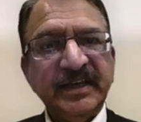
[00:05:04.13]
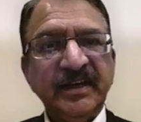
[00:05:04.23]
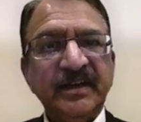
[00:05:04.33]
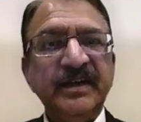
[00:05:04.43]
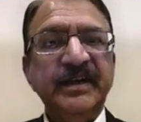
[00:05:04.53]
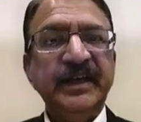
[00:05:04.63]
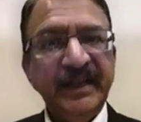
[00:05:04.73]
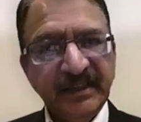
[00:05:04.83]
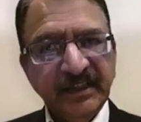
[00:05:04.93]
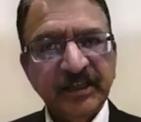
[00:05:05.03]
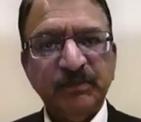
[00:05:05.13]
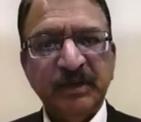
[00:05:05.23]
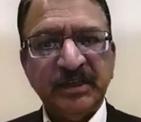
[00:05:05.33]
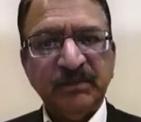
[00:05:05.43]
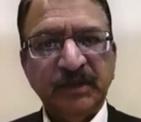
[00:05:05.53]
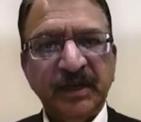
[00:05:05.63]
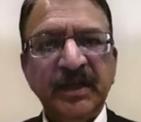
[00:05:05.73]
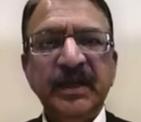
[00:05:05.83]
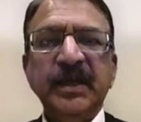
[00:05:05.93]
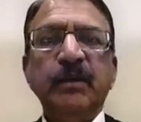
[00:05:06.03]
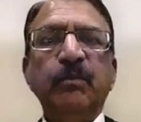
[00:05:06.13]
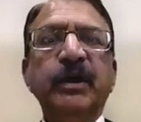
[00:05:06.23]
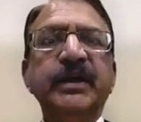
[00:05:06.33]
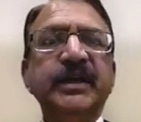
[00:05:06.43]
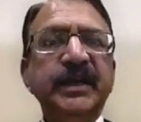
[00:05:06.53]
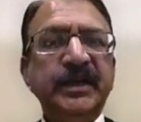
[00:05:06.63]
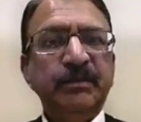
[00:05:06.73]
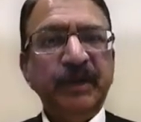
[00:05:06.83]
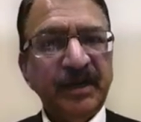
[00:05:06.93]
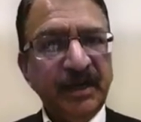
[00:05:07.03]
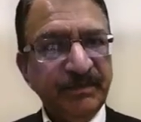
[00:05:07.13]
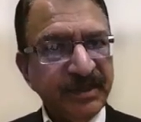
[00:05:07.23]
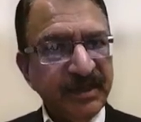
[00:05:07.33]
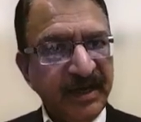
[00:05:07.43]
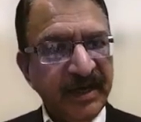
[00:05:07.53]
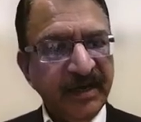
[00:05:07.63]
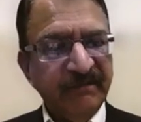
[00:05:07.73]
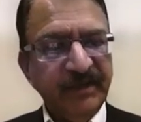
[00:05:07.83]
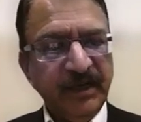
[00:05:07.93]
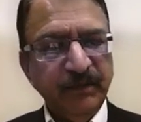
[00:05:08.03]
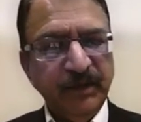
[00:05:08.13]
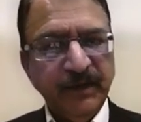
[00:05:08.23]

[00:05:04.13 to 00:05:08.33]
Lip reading: containing the specimen, but it becomes unavailable.